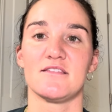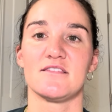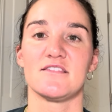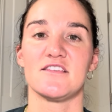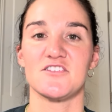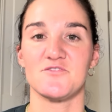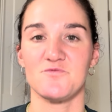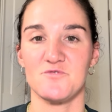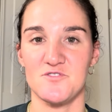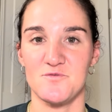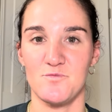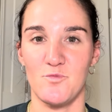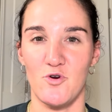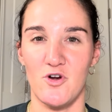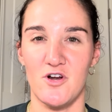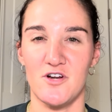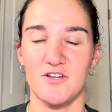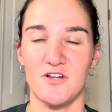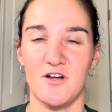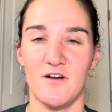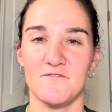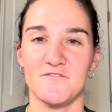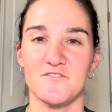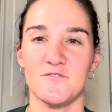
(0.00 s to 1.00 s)
this was more
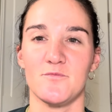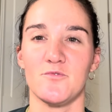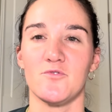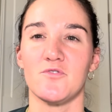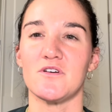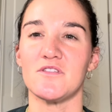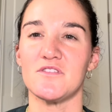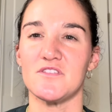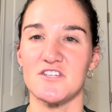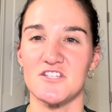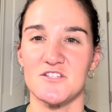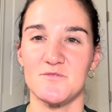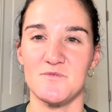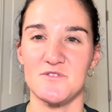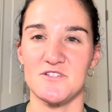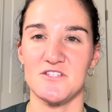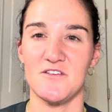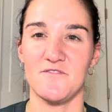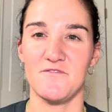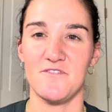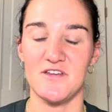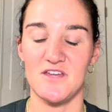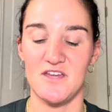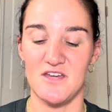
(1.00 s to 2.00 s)
uncomfortable in this
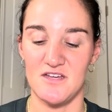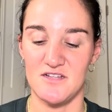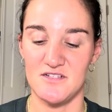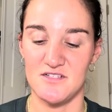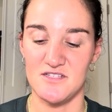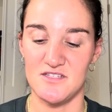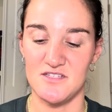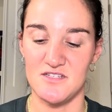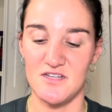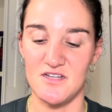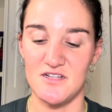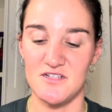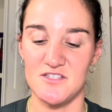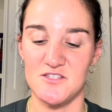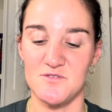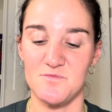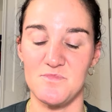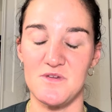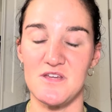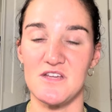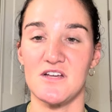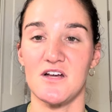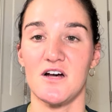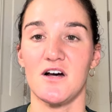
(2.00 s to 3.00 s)
specific instance
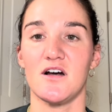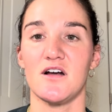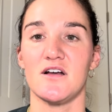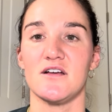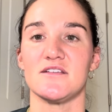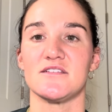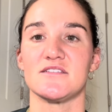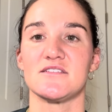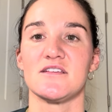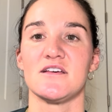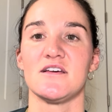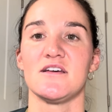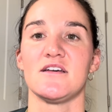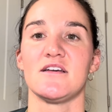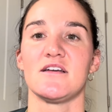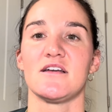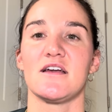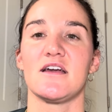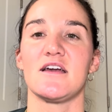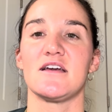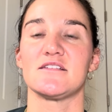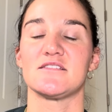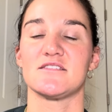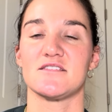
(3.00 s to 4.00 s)
because
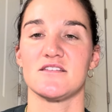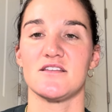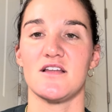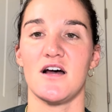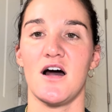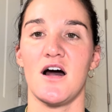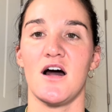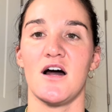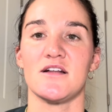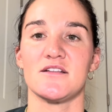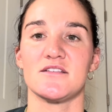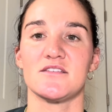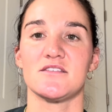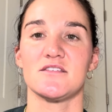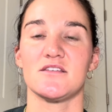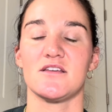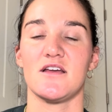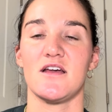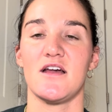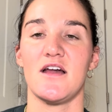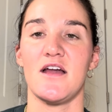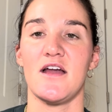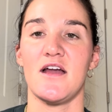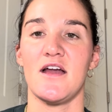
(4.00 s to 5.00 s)
it's not
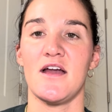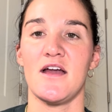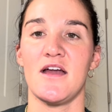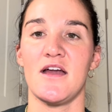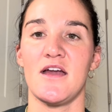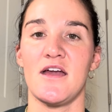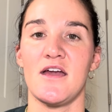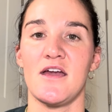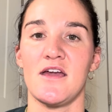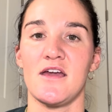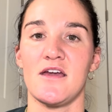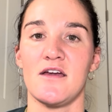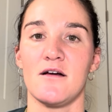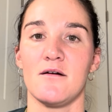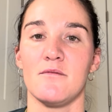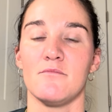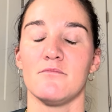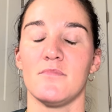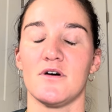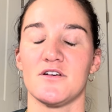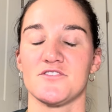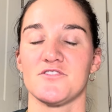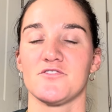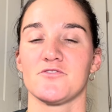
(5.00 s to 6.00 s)
a
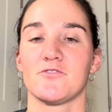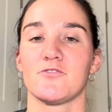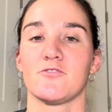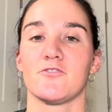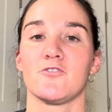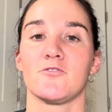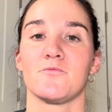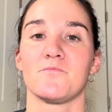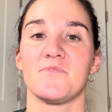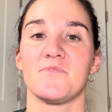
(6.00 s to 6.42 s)
muscle group